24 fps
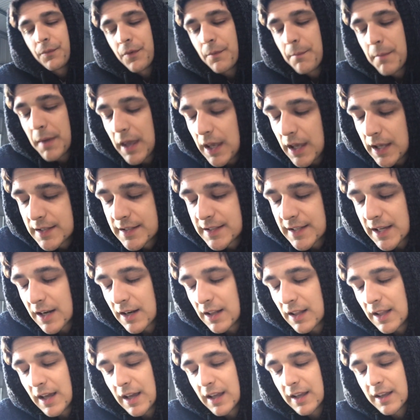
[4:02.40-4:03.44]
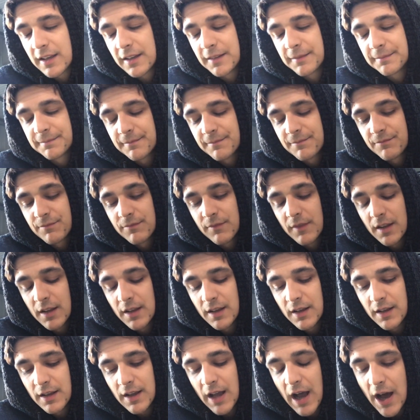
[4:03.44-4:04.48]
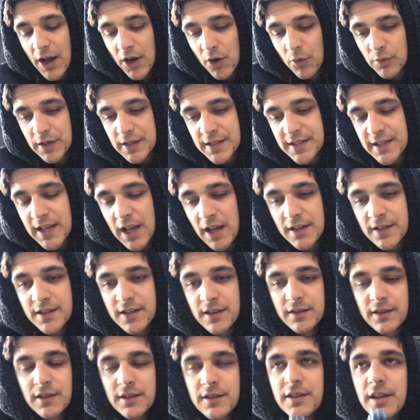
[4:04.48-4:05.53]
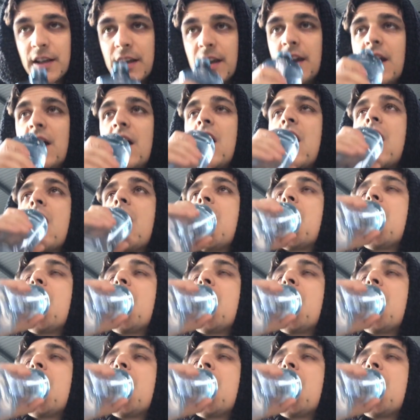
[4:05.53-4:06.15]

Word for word: for me, it's kind of like, I don't want to sound, see here,